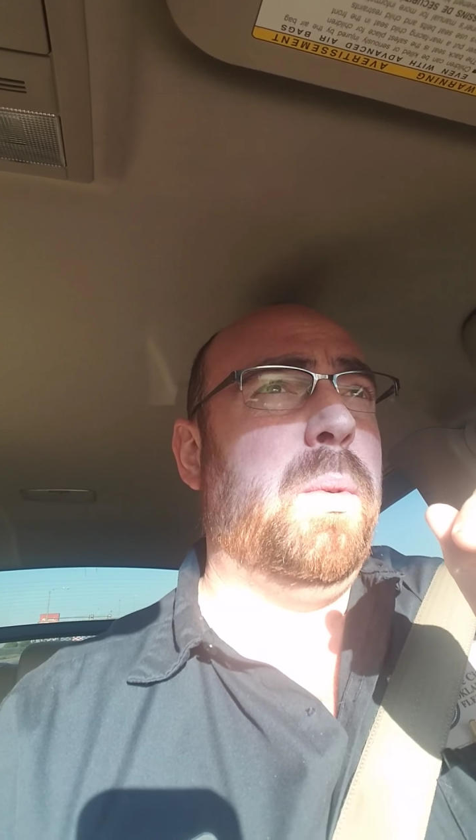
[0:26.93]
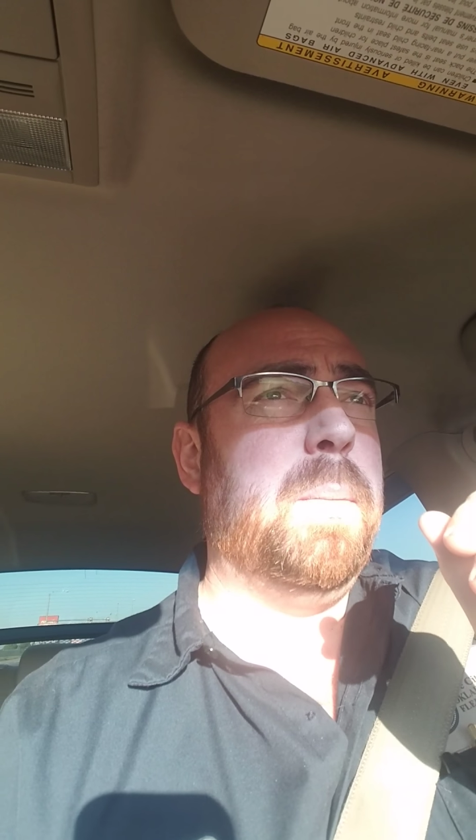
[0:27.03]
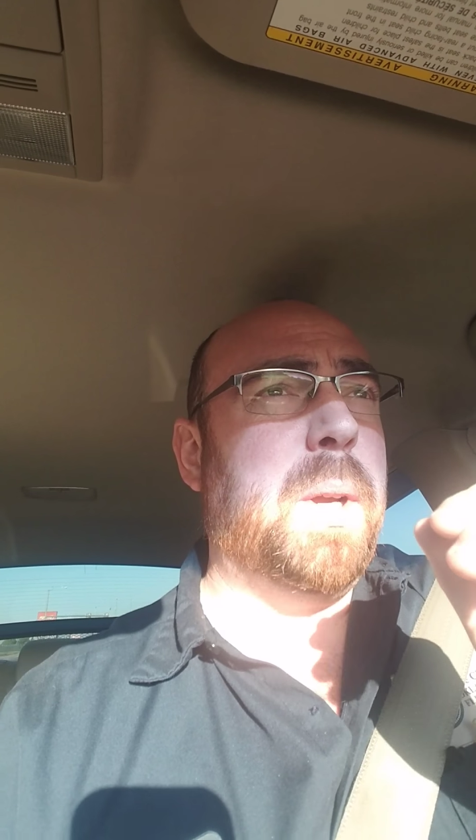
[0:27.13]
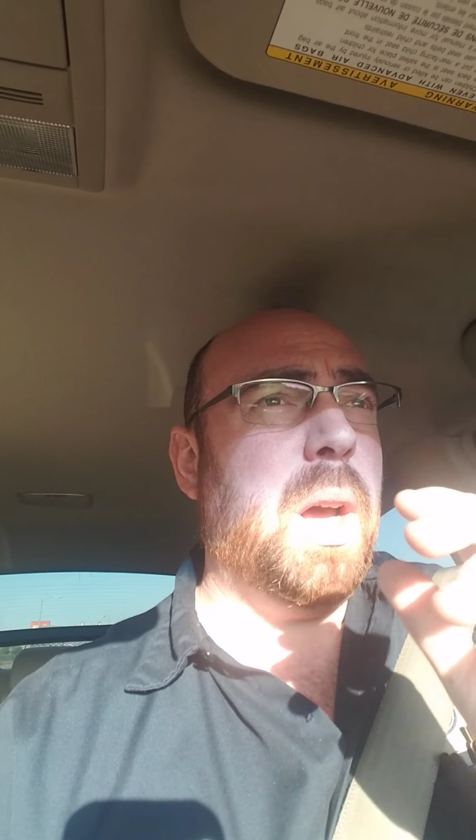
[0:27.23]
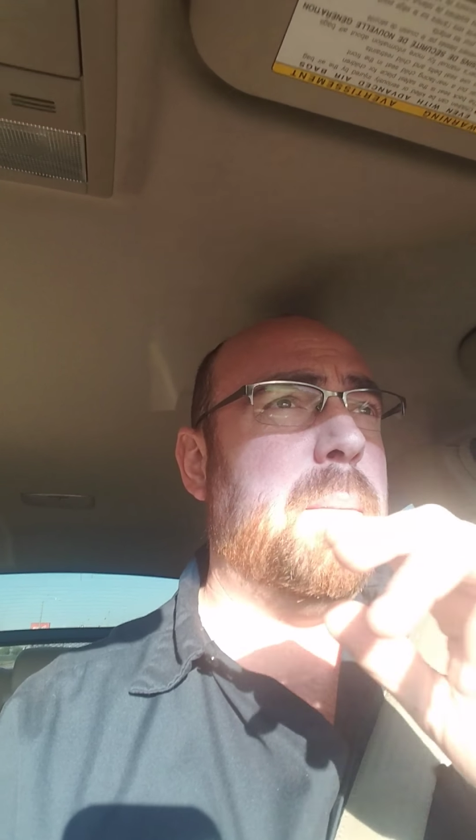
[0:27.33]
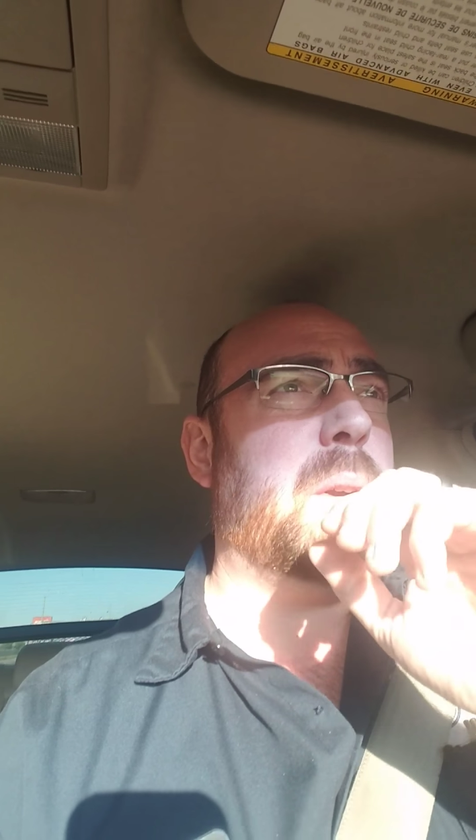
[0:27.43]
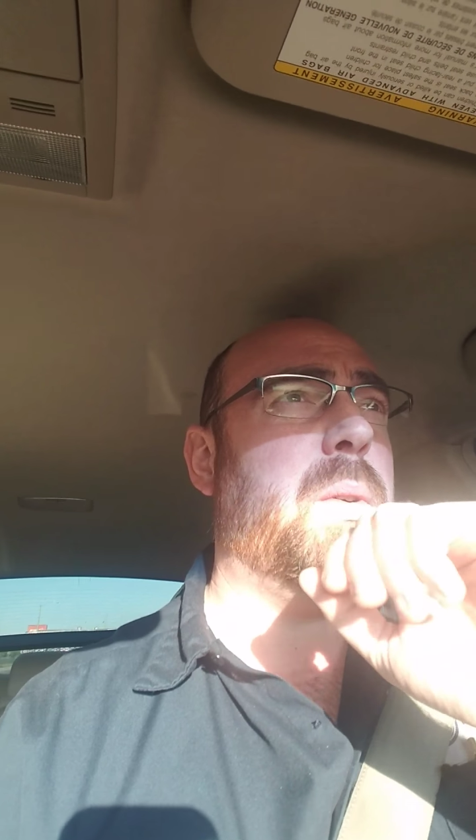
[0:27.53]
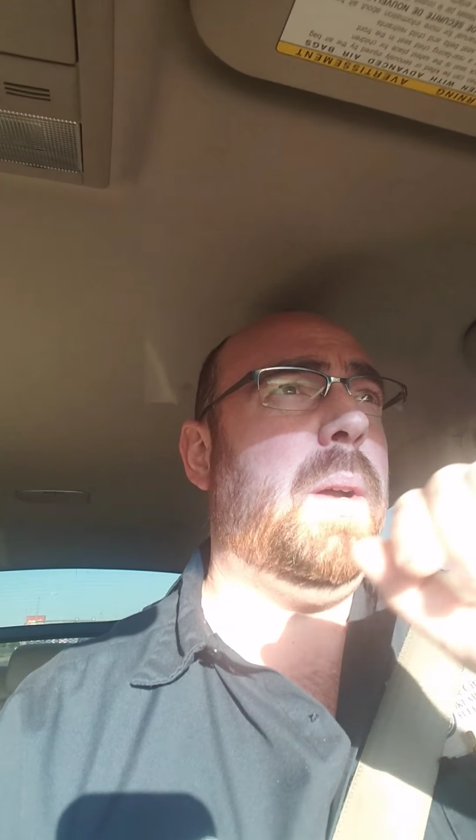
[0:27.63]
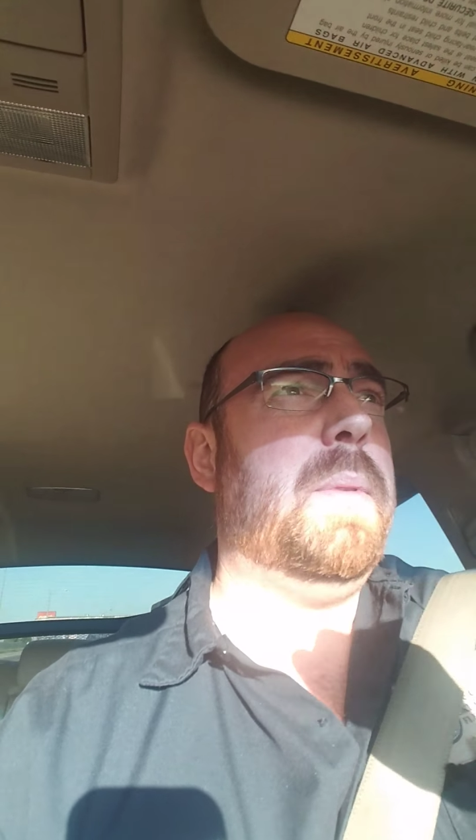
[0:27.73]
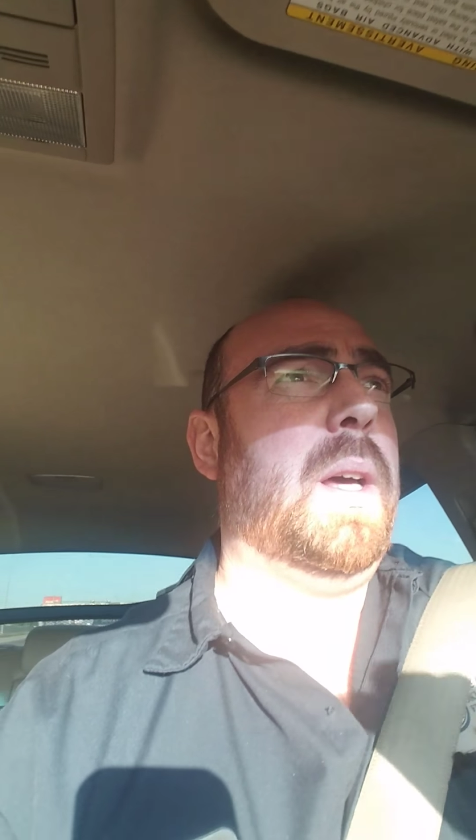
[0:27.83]
would come
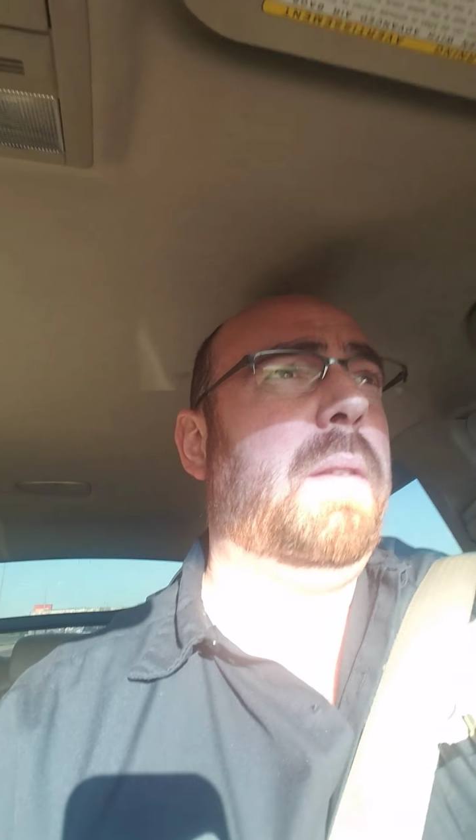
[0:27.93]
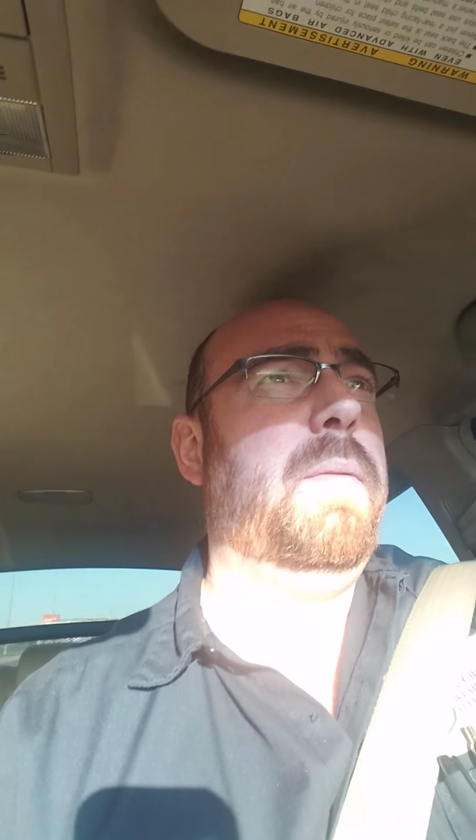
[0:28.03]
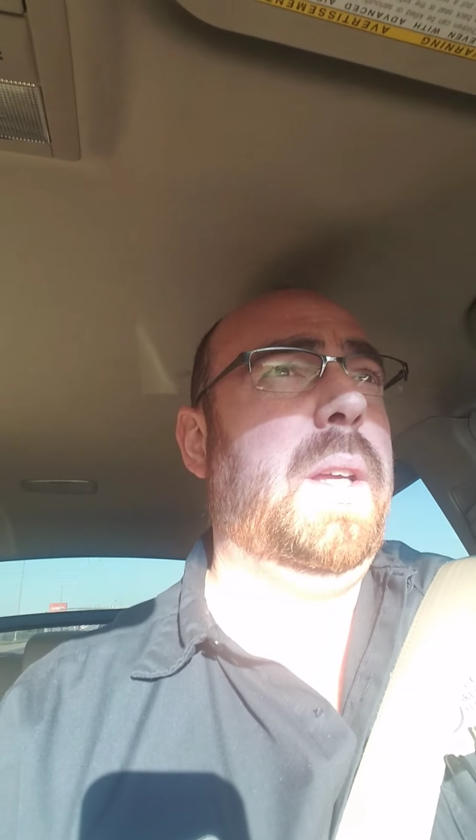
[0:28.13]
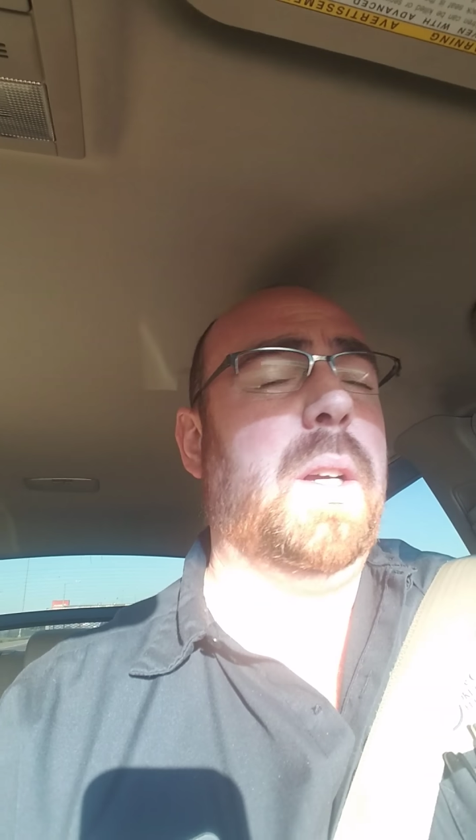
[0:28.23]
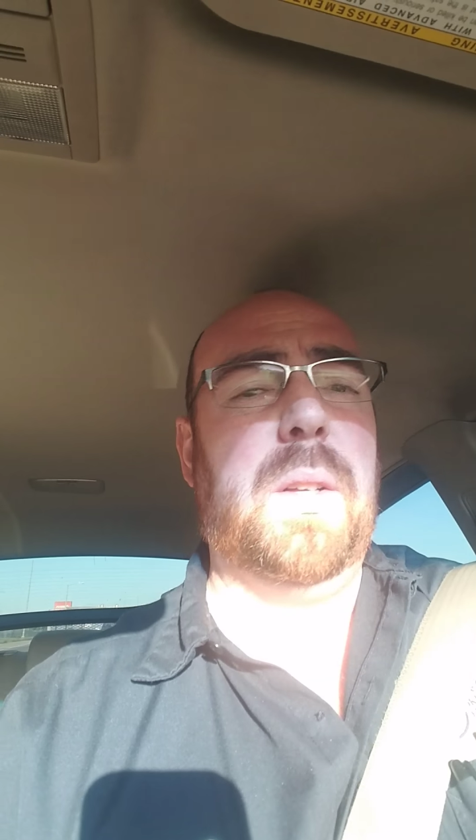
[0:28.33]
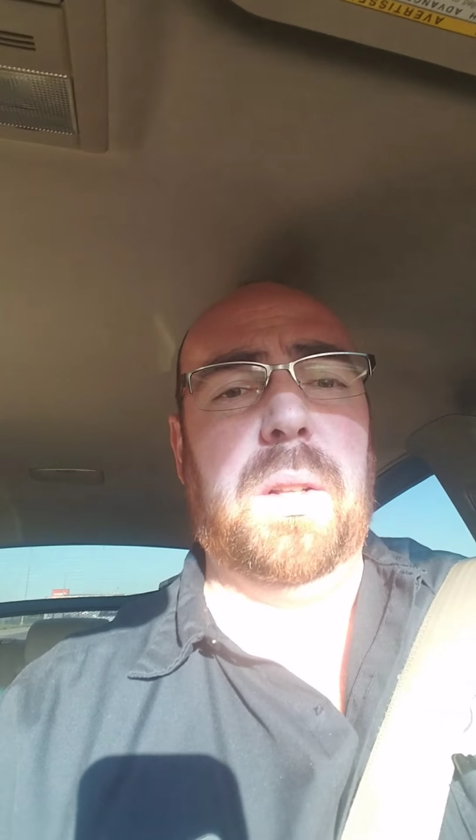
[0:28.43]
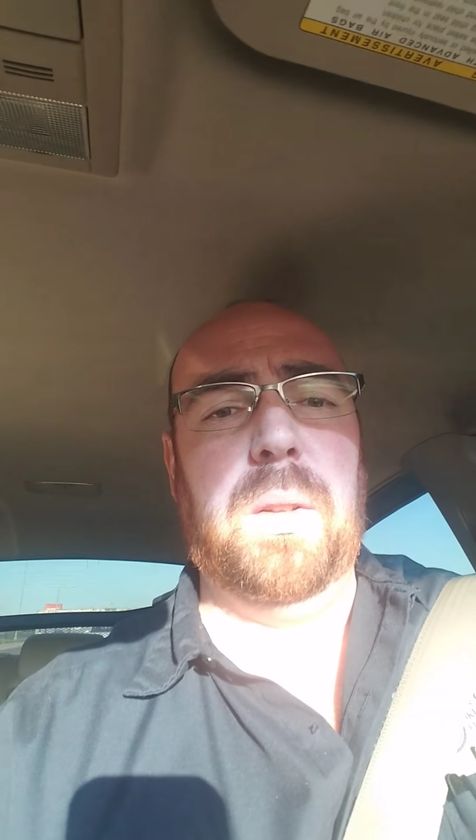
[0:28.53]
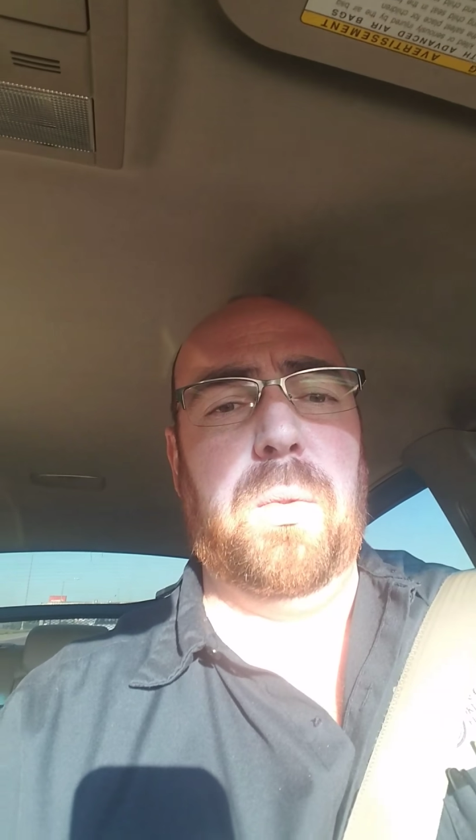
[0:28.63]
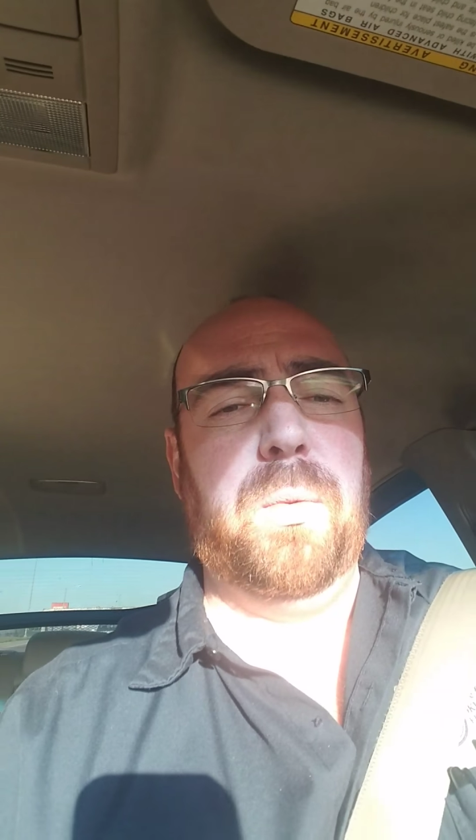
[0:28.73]
equipped on a vehicle.